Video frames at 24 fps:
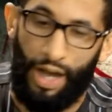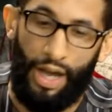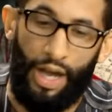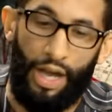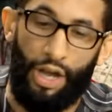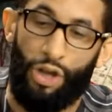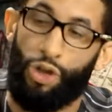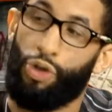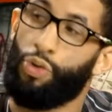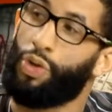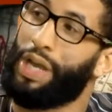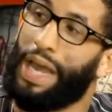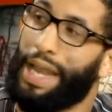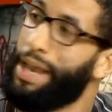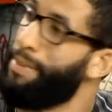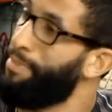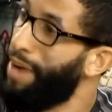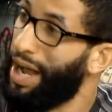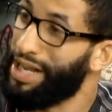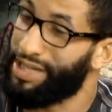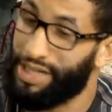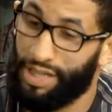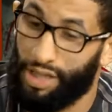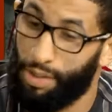you can
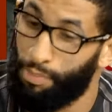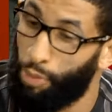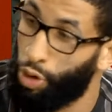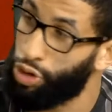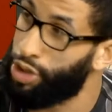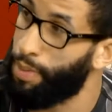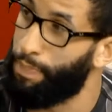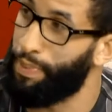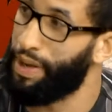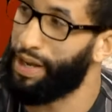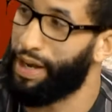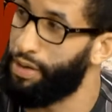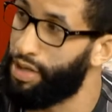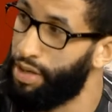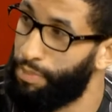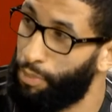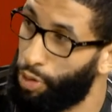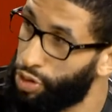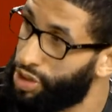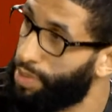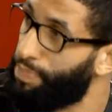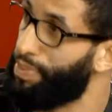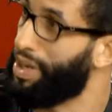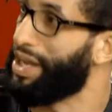imagine the, multipli the
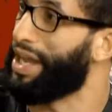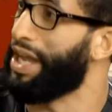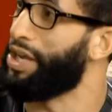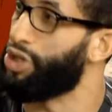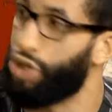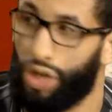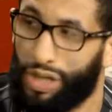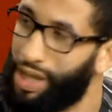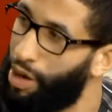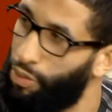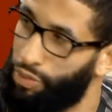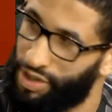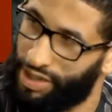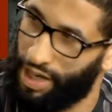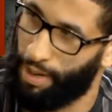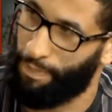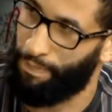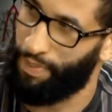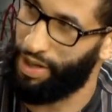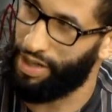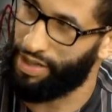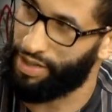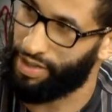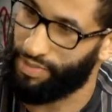multiplication that would take
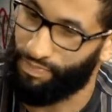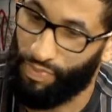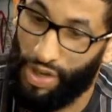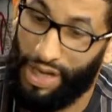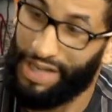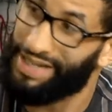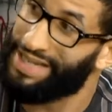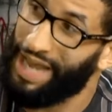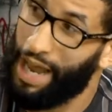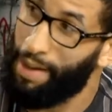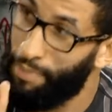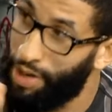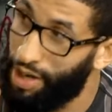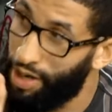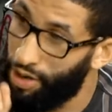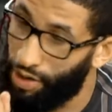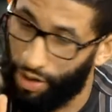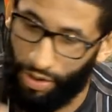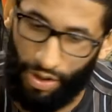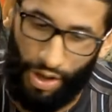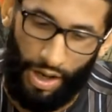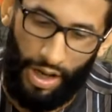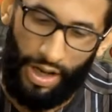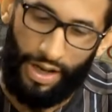place. Mm. ten
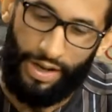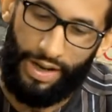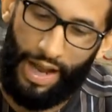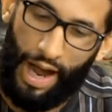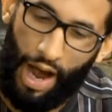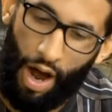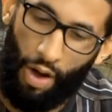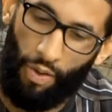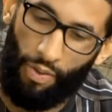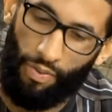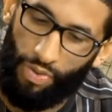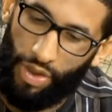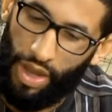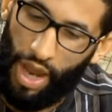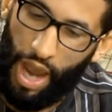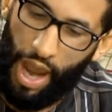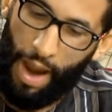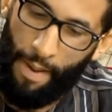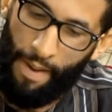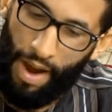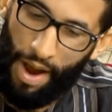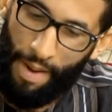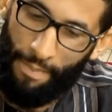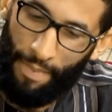million. Now,
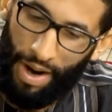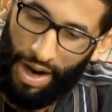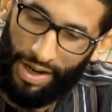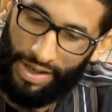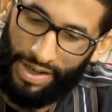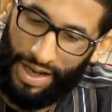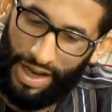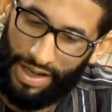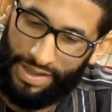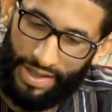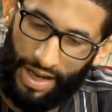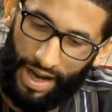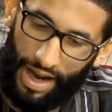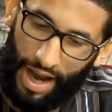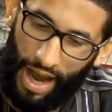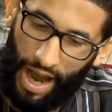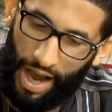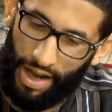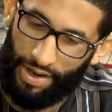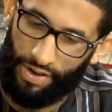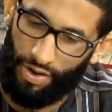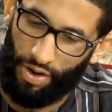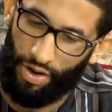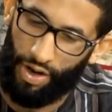a, a man gets a
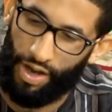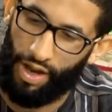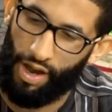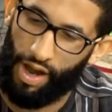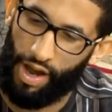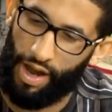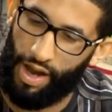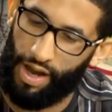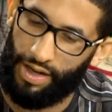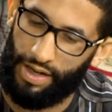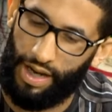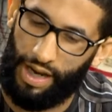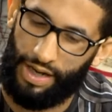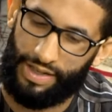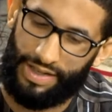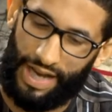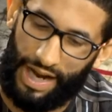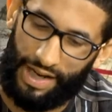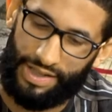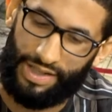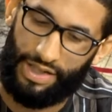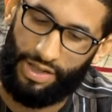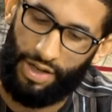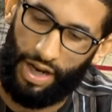hand, or a, a, a
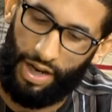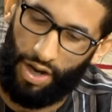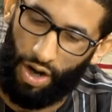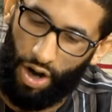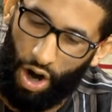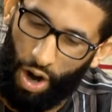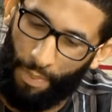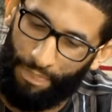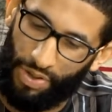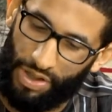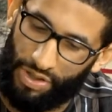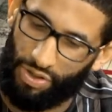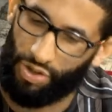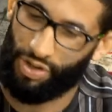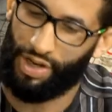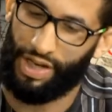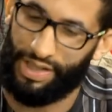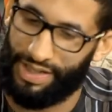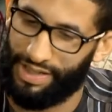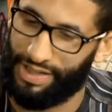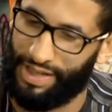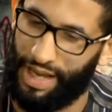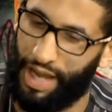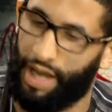taxi operator
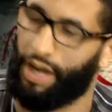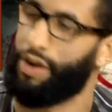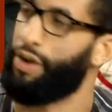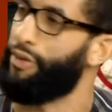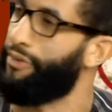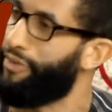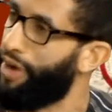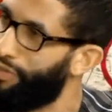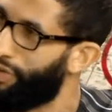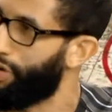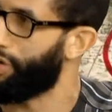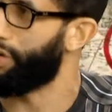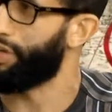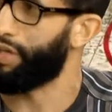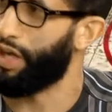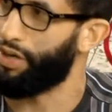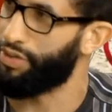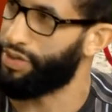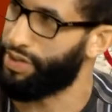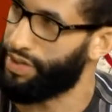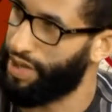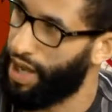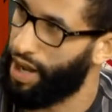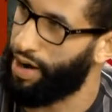gets his hand on five hundred
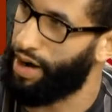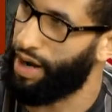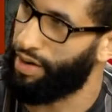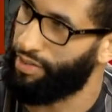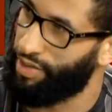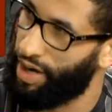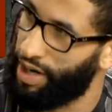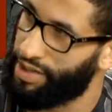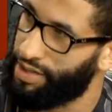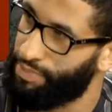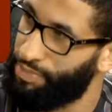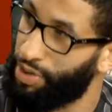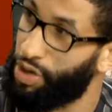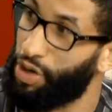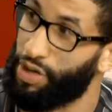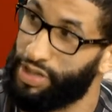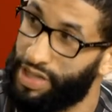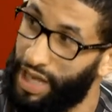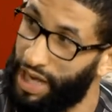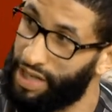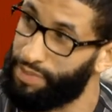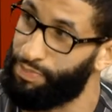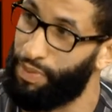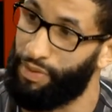thousand naira, right? Because
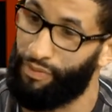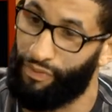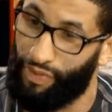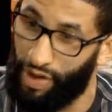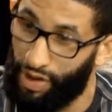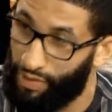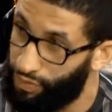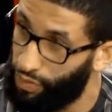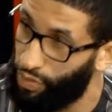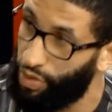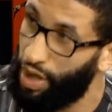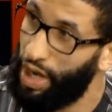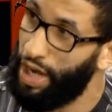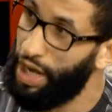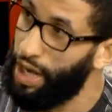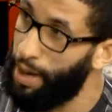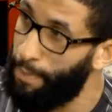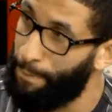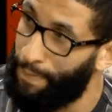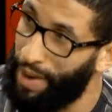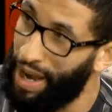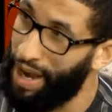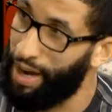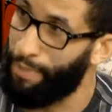he has been faithful
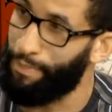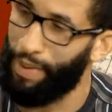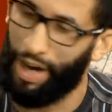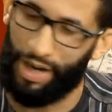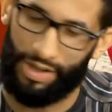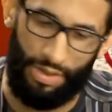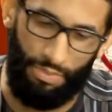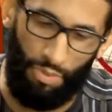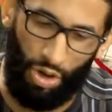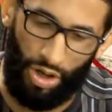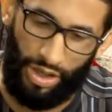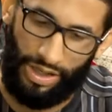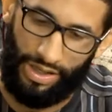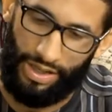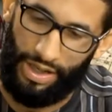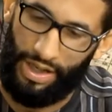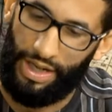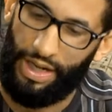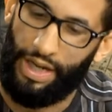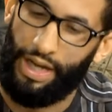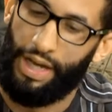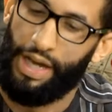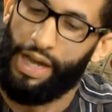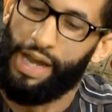in paying back the money.
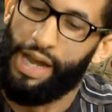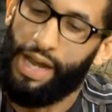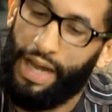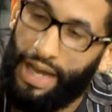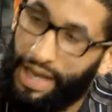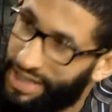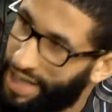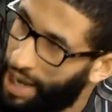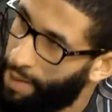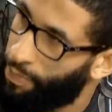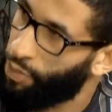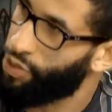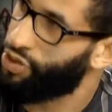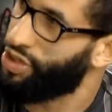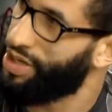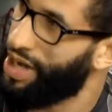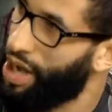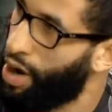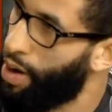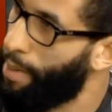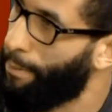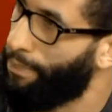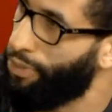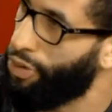He's able to
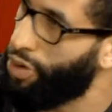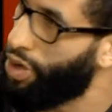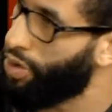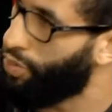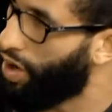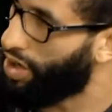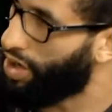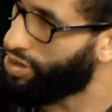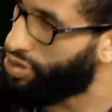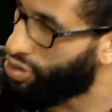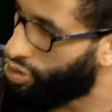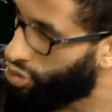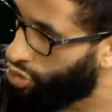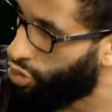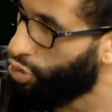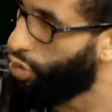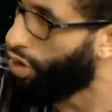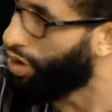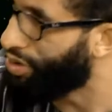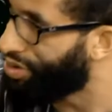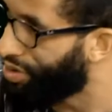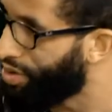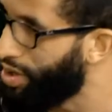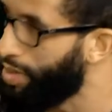now employ, what, two
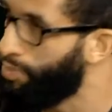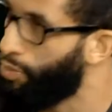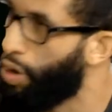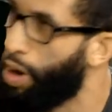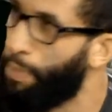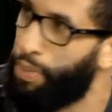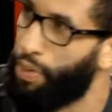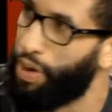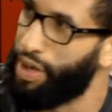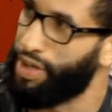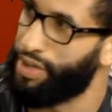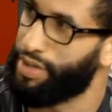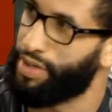or three more boys